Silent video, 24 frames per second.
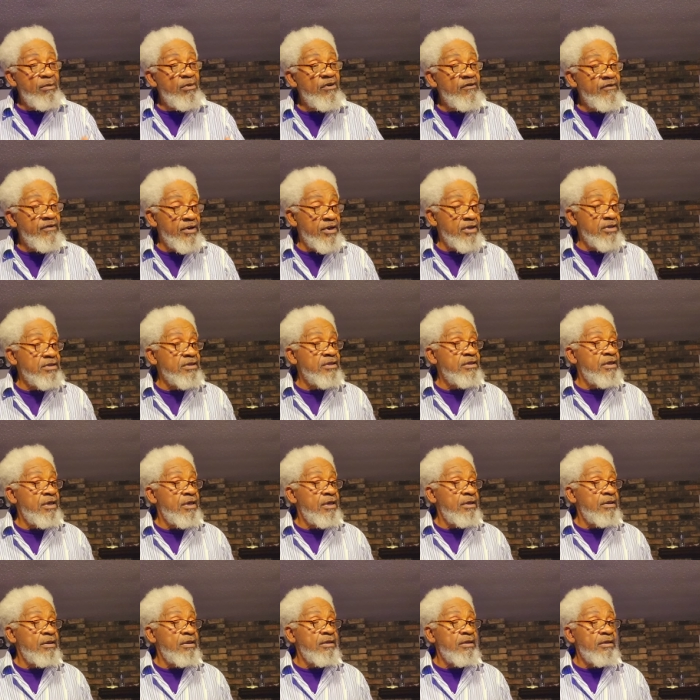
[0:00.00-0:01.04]
of us
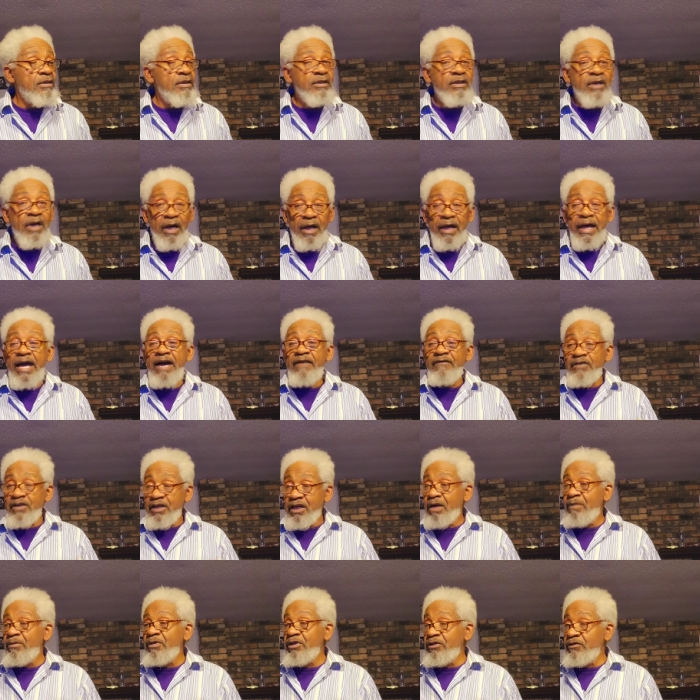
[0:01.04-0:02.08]
have it
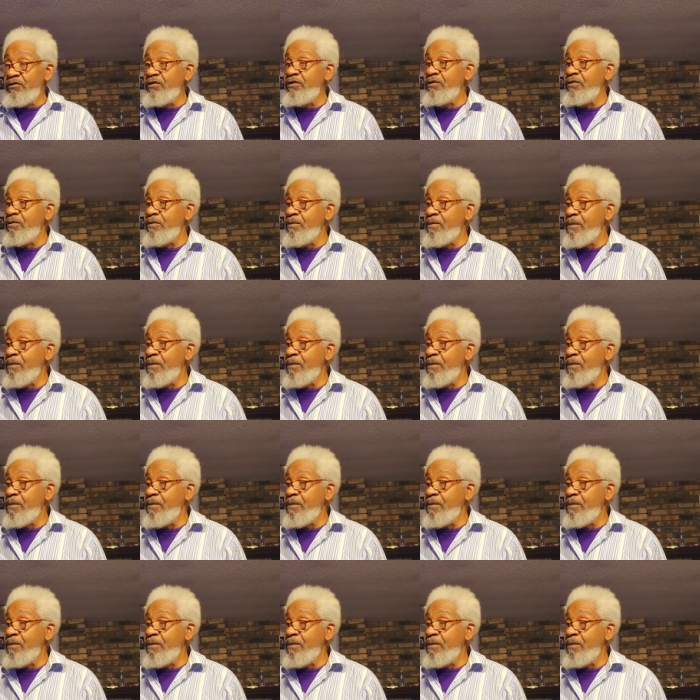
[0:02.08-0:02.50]
coming true.